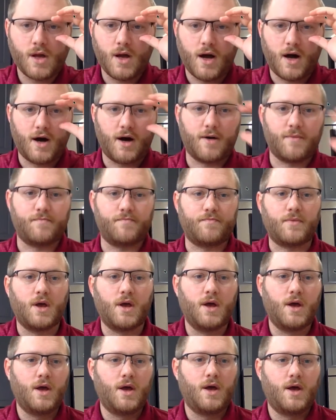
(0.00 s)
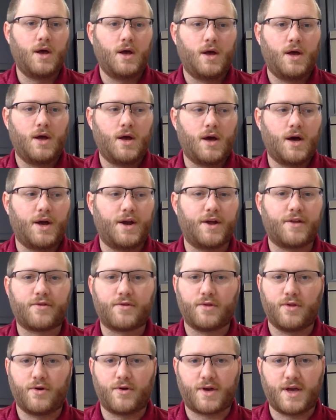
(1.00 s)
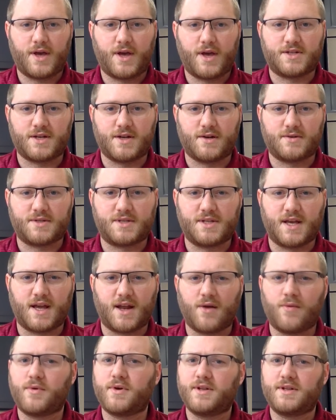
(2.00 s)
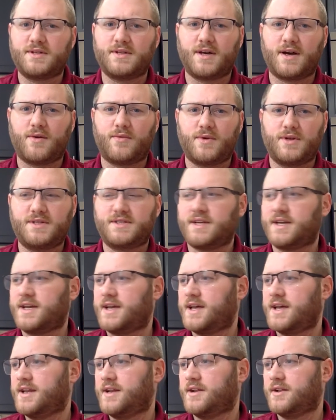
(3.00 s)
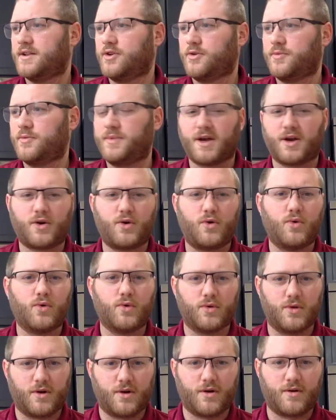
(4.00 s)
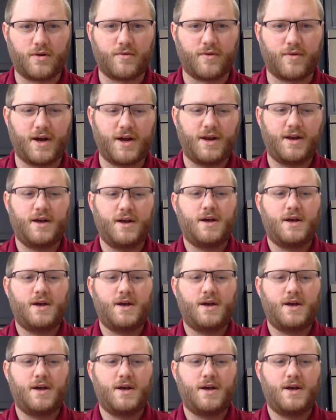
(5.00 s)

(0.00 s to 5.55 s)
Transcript: Another location I was thinking, I wanted to get it a little bit cooler, right?